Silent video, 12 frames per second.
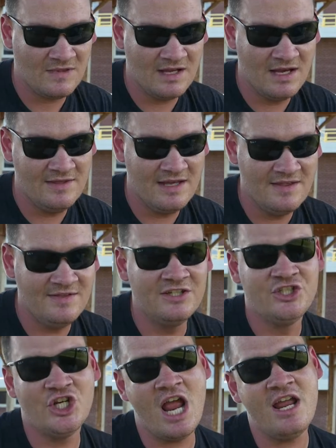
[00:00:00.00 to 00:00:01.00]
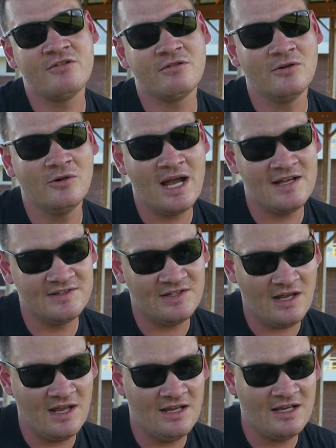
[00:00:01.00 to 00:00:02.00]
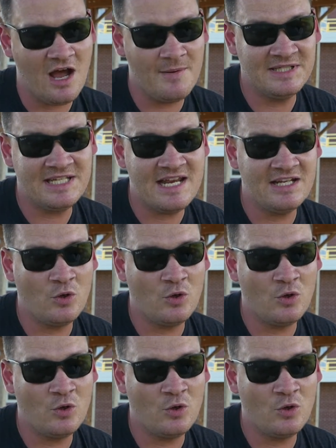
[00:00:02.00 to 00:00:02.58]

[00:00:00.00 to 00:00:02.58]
And then the J Crew has a comment and a